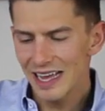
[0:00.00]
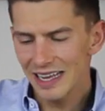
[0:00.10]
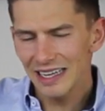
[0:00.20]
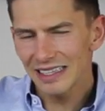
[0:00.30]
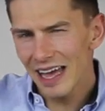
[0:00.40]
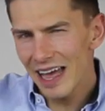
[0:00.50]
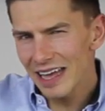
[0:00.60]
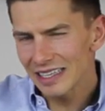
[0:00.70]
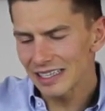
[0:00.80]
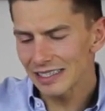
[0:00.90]
It
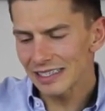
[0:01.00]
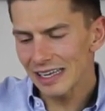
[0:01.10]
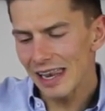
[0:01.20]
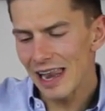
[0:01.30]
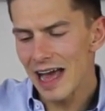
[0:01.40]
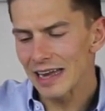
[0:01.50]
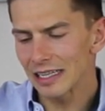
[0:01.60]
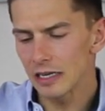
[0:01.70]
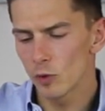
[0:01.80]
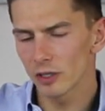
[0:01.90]
has a
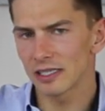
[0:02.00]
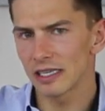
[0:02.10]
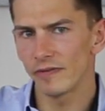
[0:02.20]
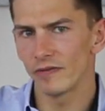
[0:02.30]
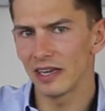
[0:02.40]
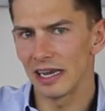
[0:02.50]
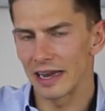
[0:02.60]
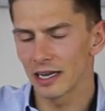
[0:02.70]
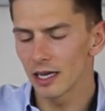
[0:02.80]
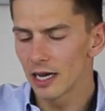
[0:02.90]
slightly more stiff
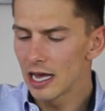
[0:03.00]
feeling,